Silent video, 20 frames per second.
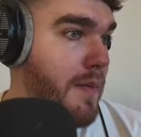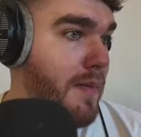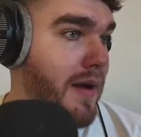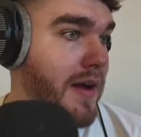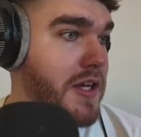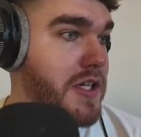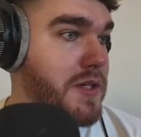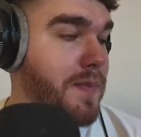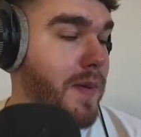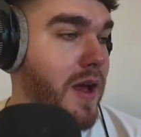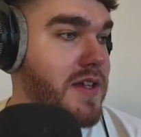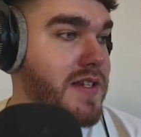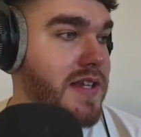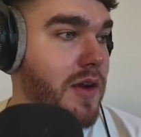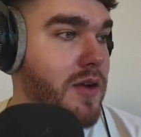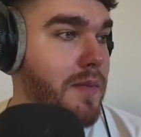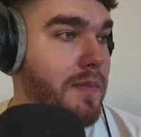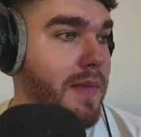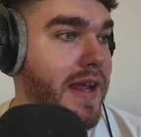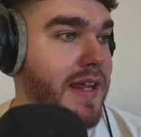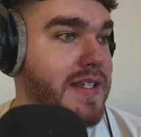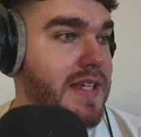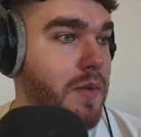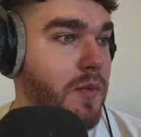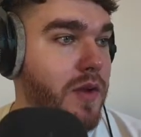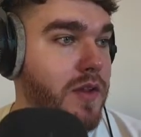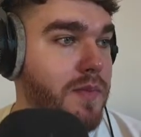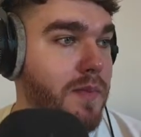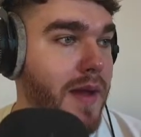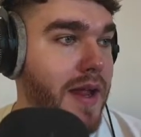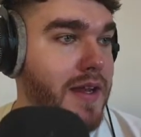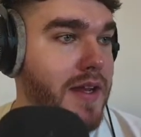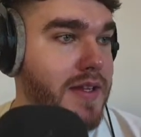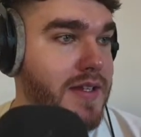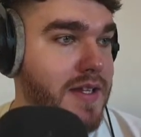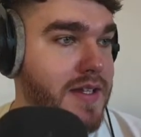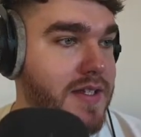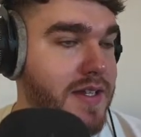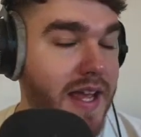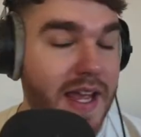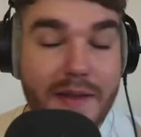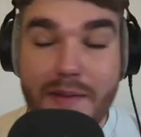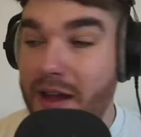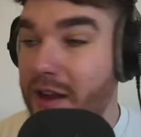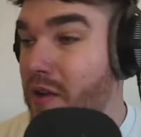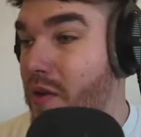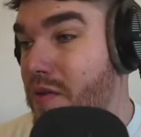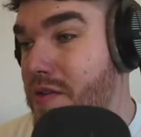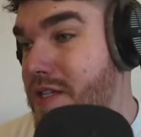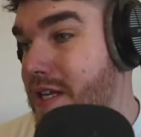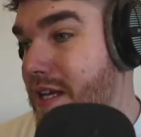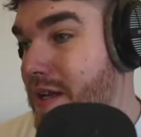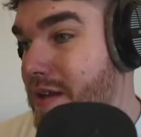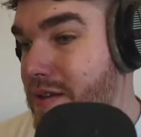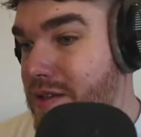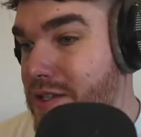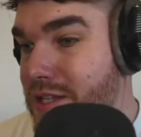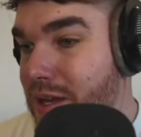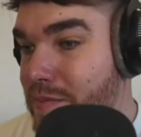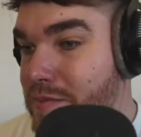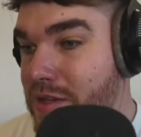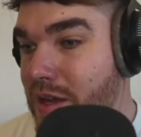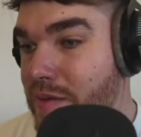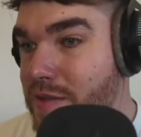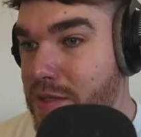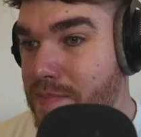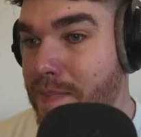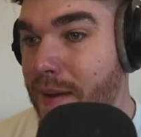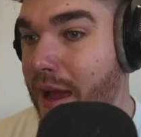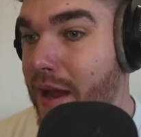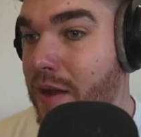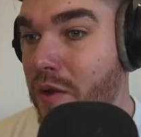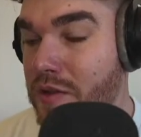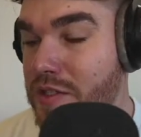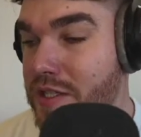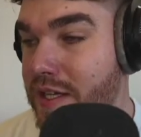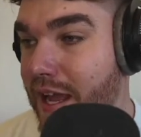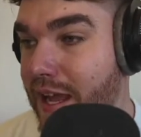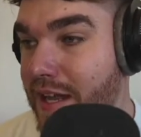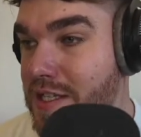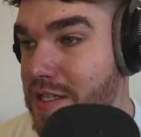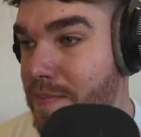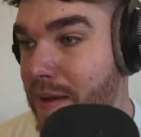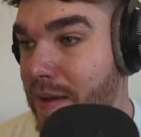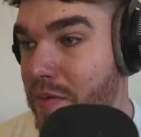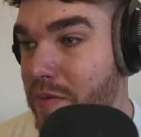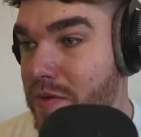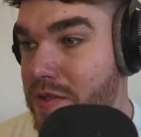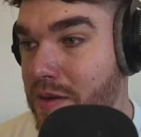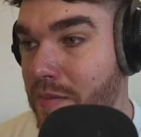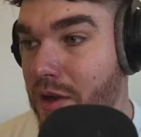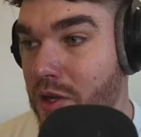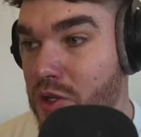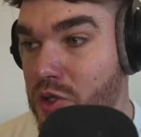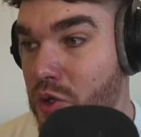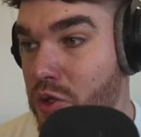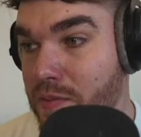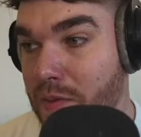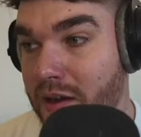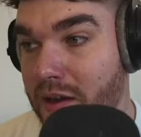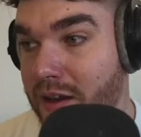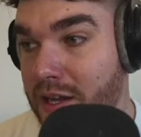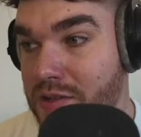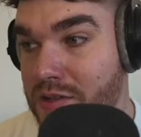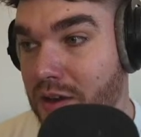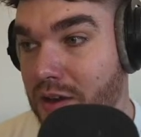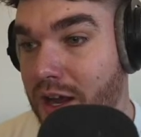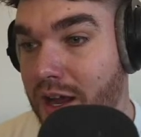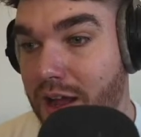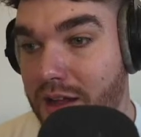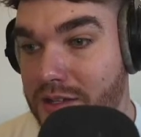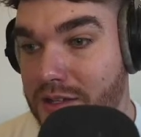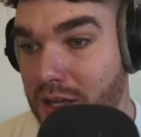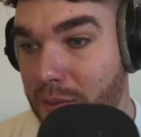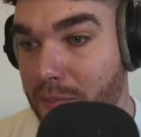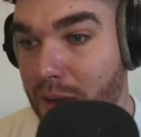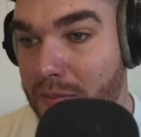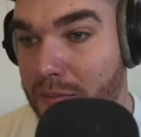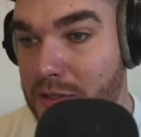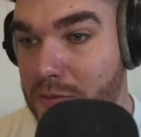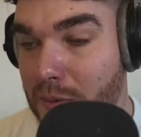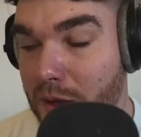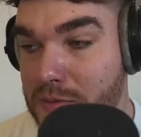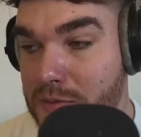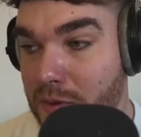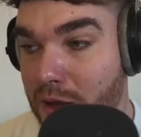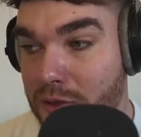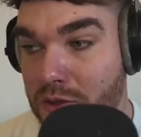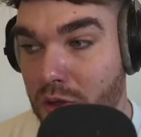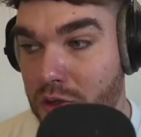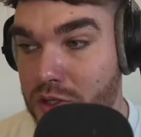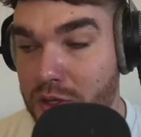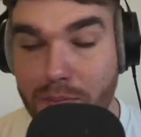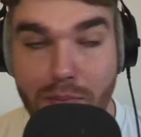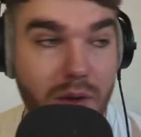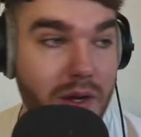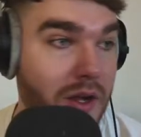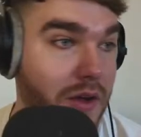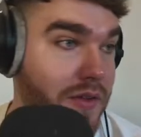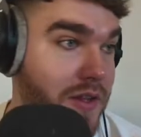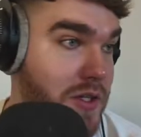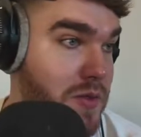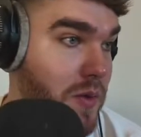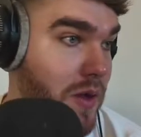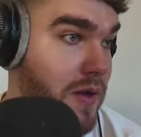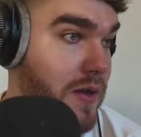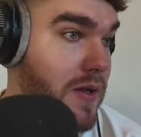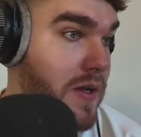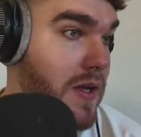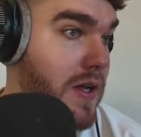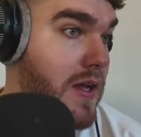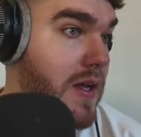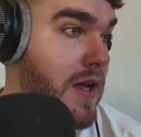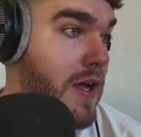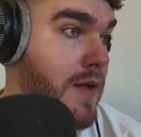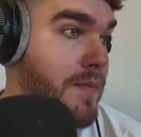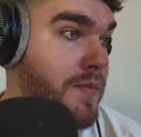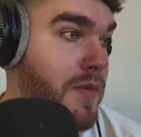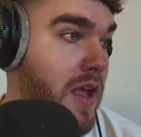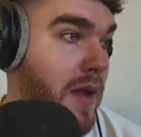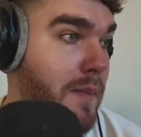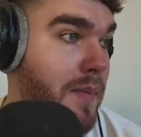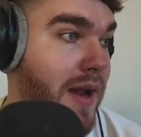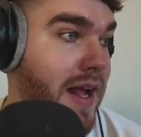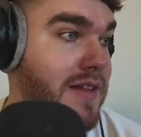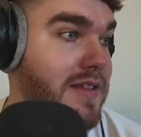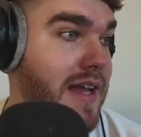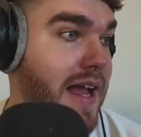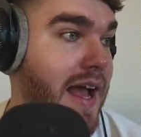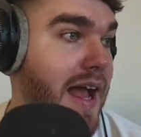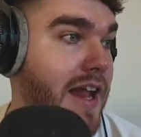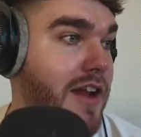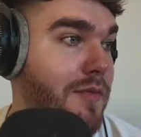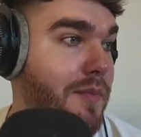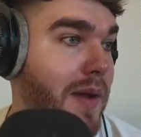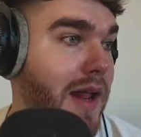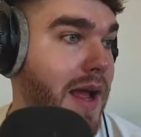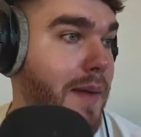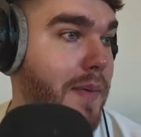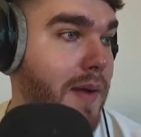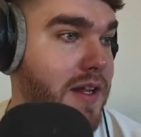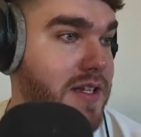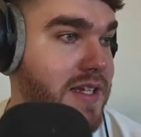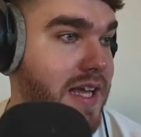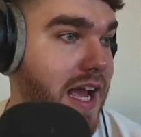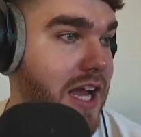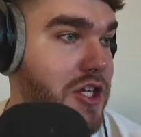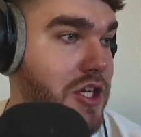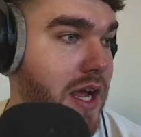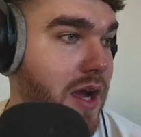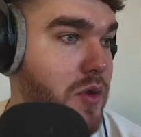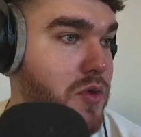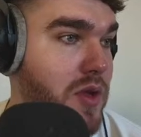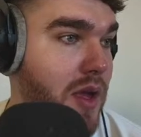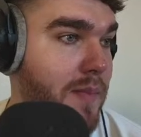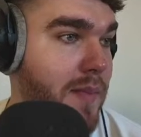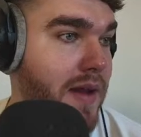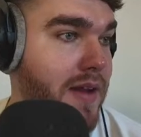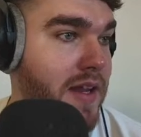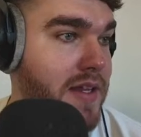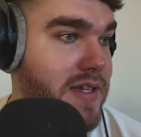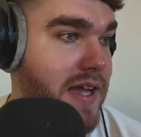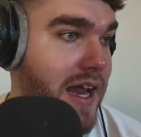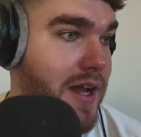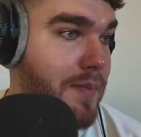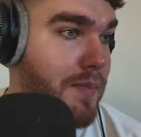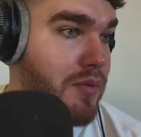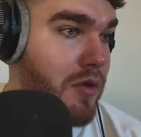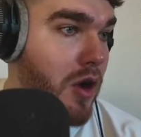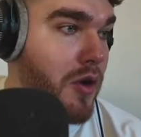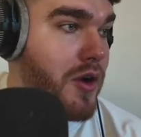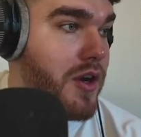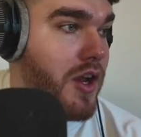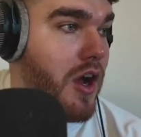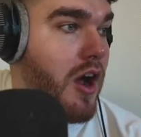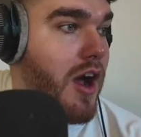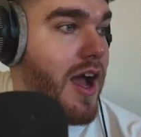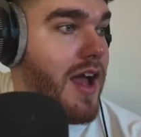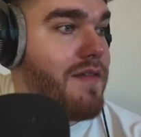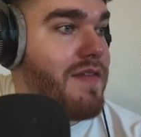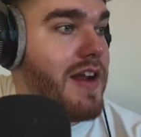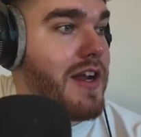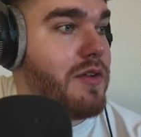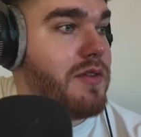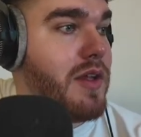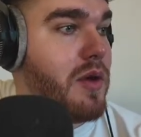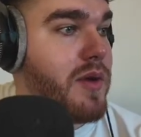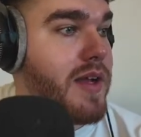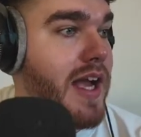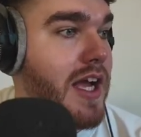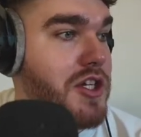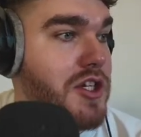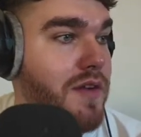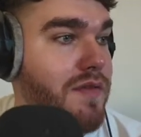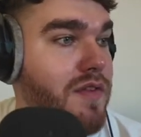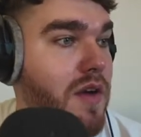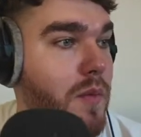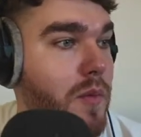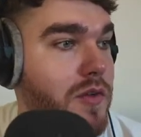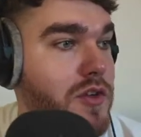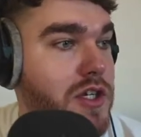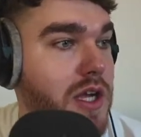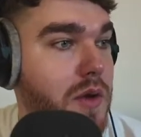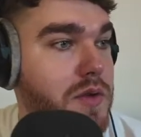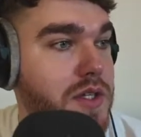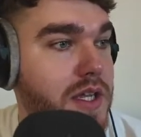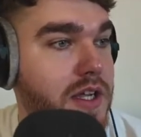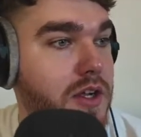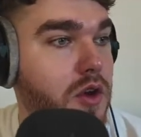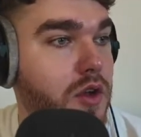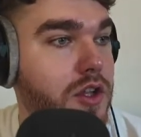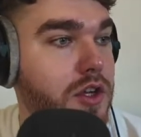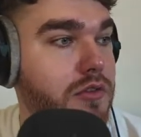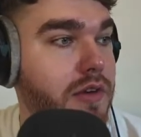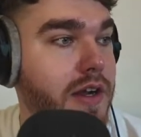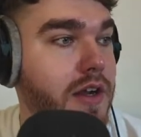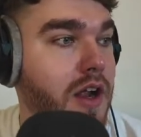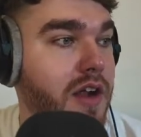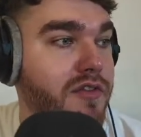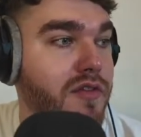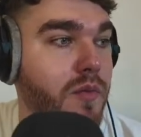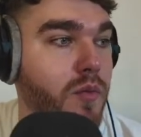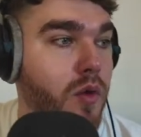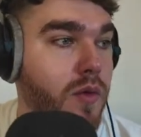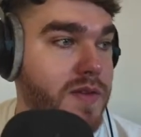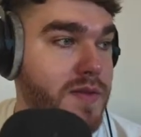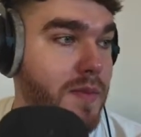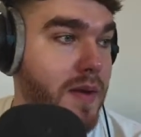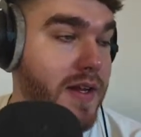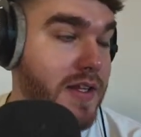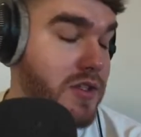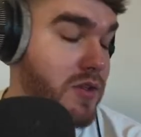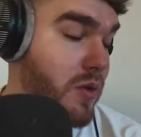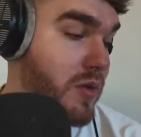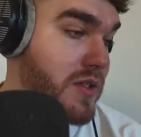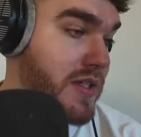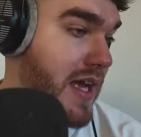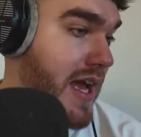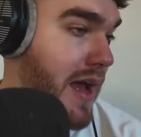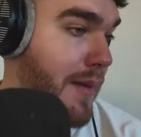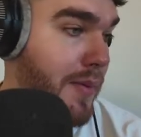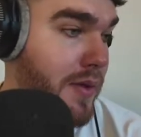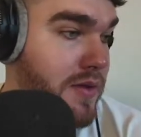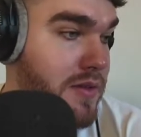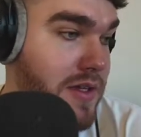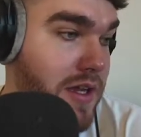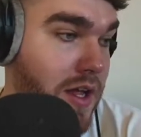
Spurs held a meeting with Mendes' team. And obviously, sometimes it's better not to get into bed with someone like George Mendes, right? So maybe Spurs might have dodged a bullet on this one. And played their hand of player plus cash. Elsewhere, Mendes had brokered a higher value deal, cash up front with Chelsea, and got the green light from Wolves. Money talks, it happens.